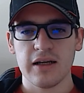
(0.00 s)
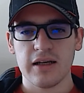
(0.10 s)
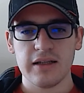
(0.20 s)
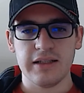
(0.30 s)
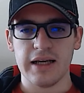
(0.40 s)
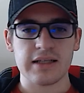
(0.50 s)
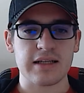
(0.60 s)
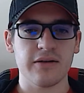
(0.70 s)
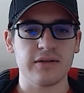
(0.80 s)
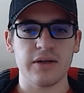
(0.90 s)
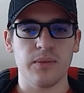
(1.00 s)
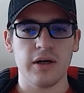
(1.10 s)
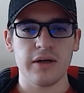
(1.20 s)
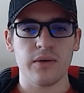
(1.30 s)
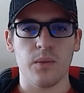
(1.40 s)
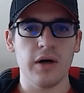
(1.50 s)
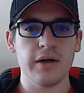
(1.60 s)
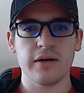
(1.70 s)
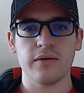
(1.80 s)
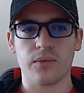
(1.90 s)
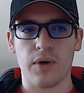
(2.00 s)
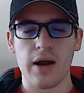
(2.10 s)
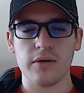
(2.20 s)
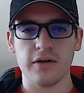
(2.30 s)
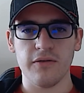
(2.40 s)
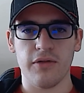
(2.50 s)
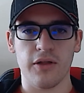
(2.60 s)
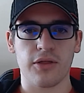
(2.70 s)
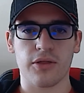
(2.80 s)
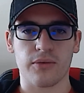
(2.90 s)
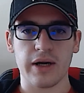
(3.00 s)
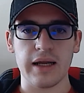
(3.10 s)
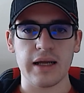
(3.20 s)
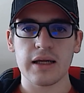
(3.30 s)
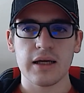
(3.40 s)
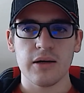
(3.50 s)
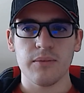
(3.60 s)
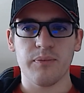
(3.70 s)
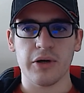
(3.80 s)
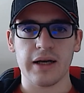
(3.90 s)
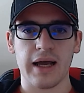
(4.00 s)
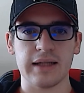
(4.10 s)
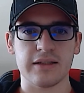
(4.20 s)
yes, I only won one round of the three, but at the